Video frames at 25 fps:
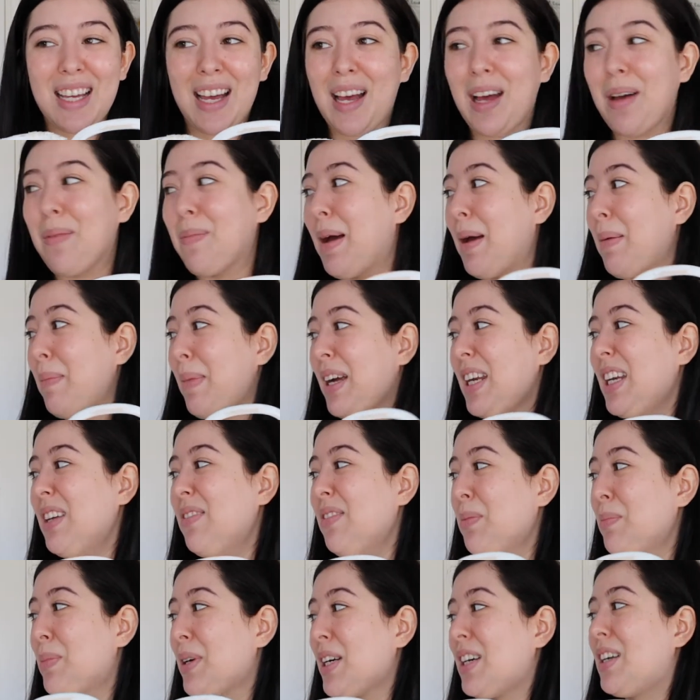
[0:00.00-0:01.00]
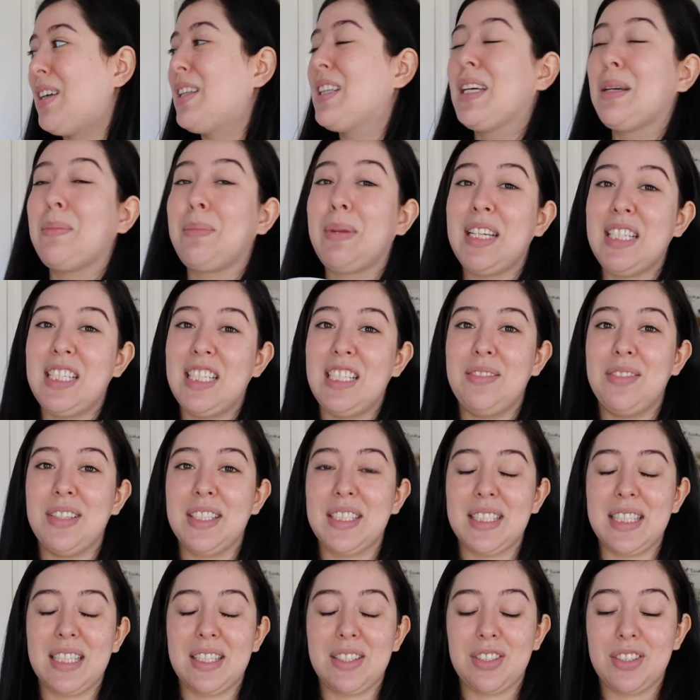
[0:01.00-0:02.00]
I might even put it on like my TV
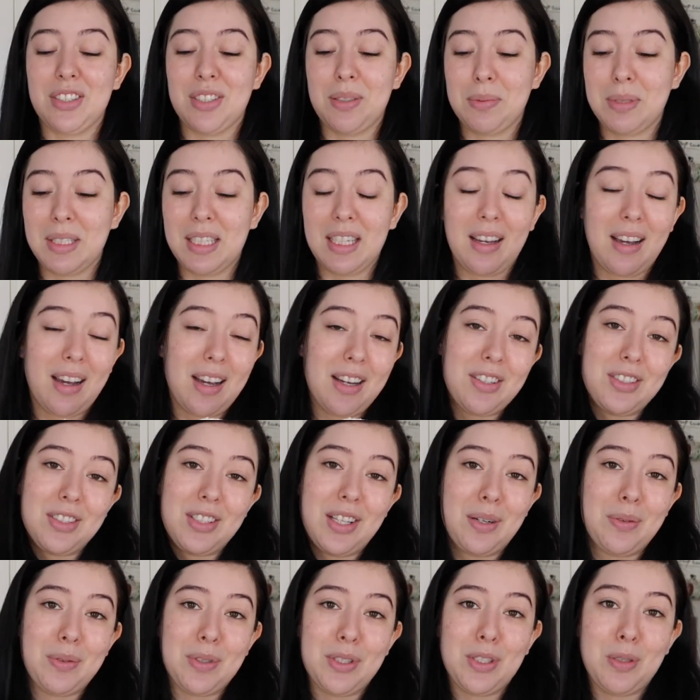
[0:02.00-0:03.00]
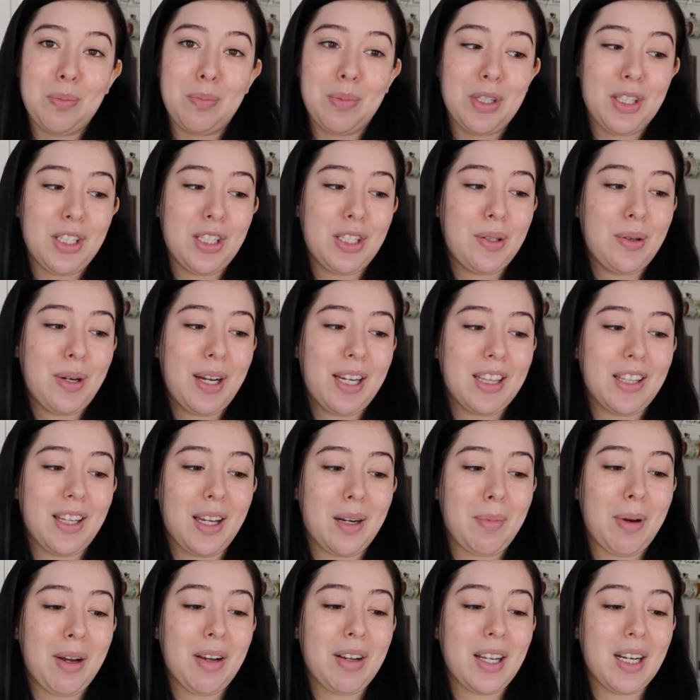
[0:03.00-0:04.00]
stand or something. I just thought it was super cute. I thought
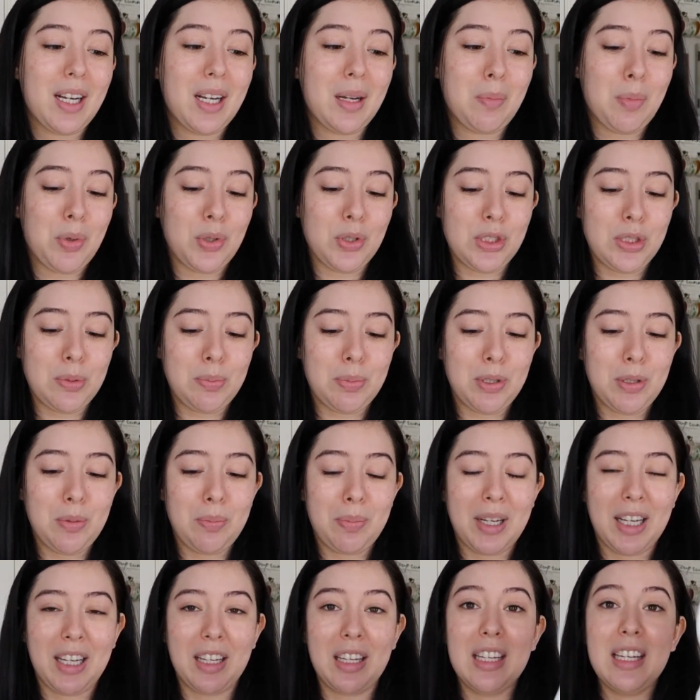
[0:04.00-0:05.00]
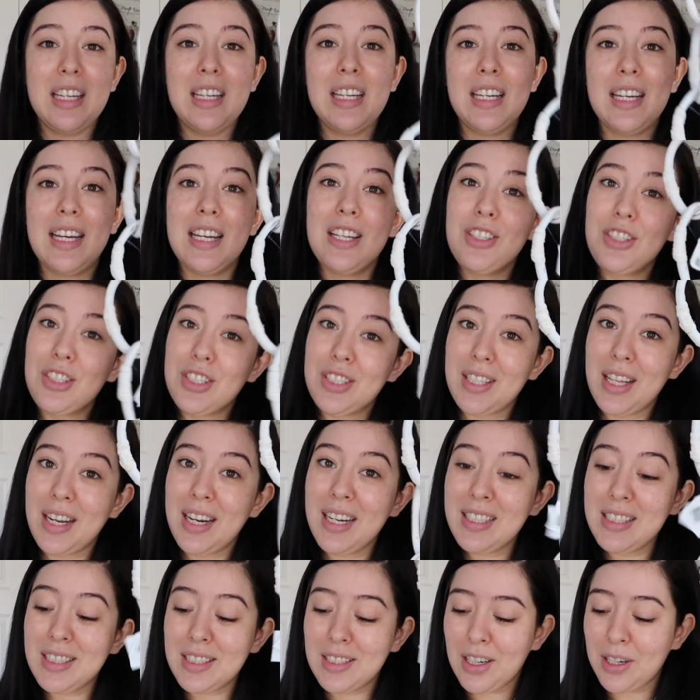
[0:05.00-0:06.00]
about getting multiple, but just thought
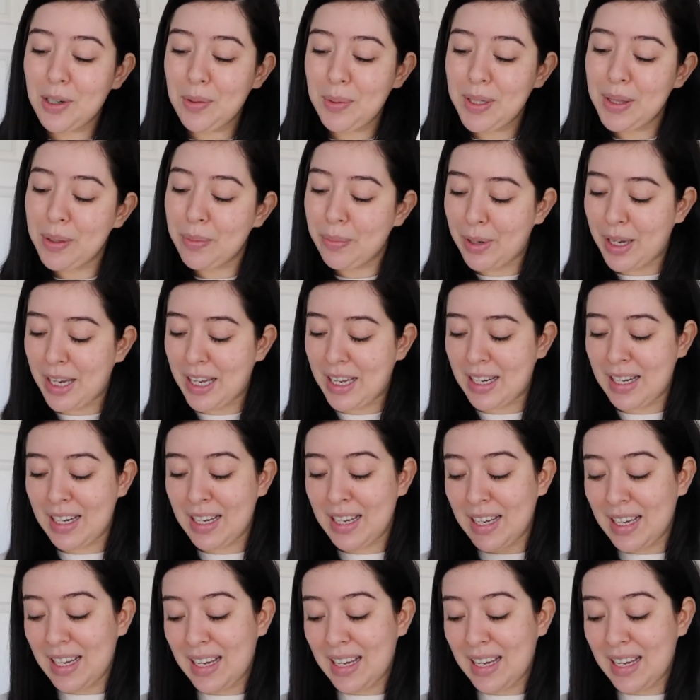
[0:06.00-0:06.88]
I'd start with one.